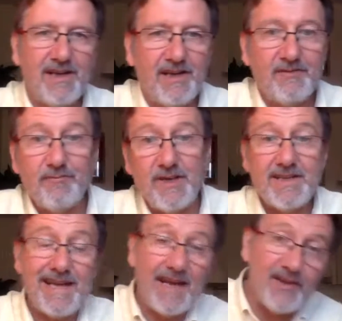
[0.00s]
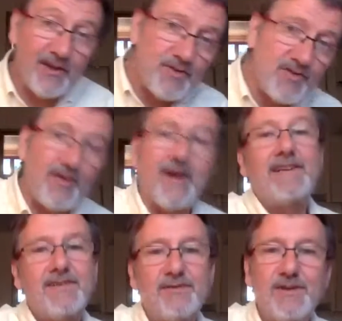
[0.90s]
And we end up
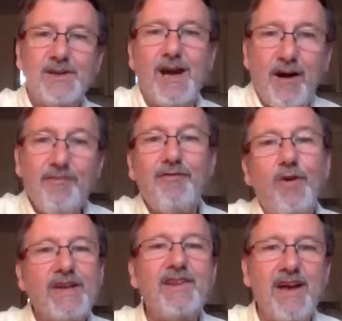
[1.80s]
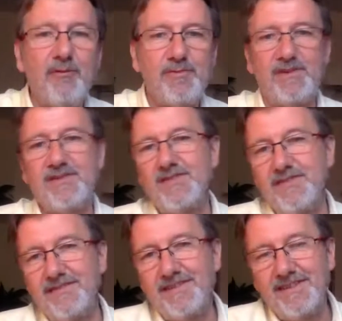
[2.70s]
trying to avoid that
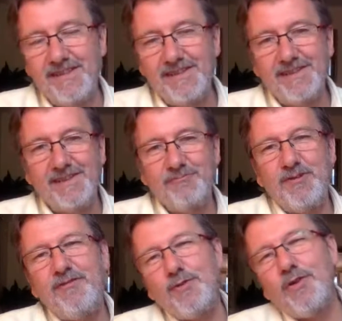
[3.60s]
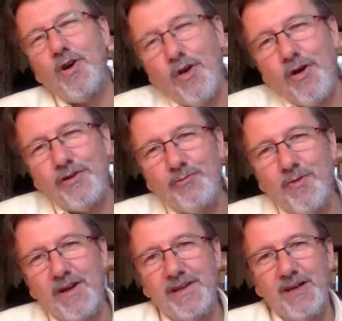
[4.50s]
person. We feel cornered
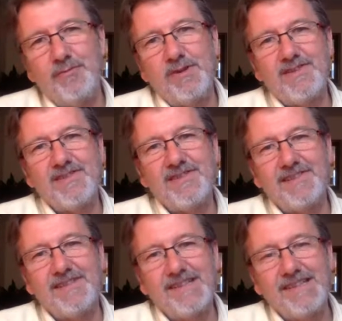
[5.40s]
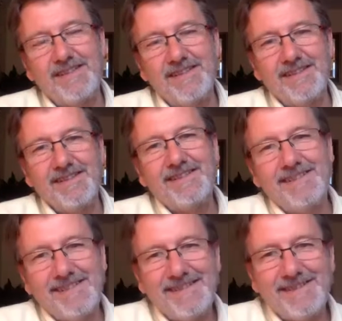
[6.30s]
by that person.
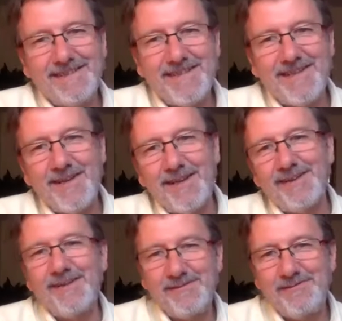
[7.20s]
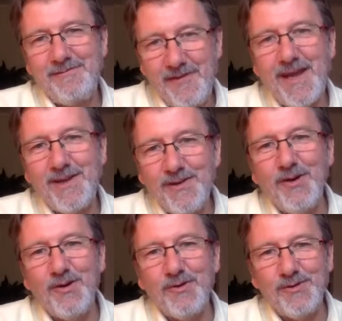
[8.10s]
Yeah, and it's like they
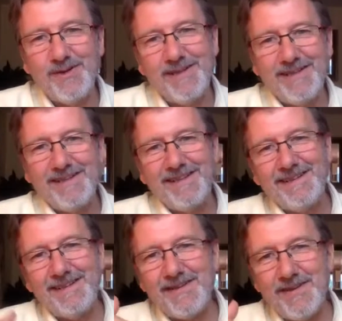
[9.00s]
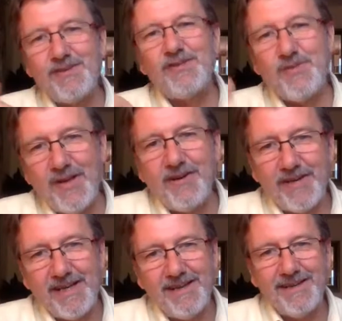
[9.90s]
know that they're
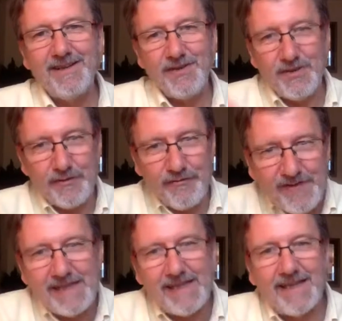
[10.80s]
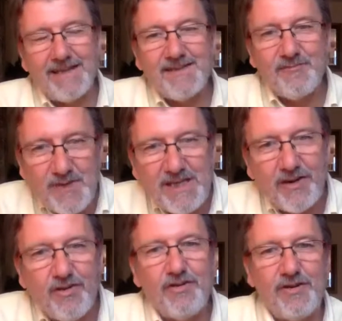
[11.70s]
triggering your feelings of
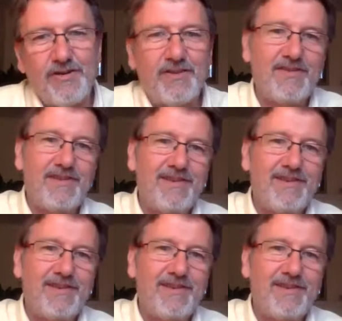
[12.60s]
being cornered.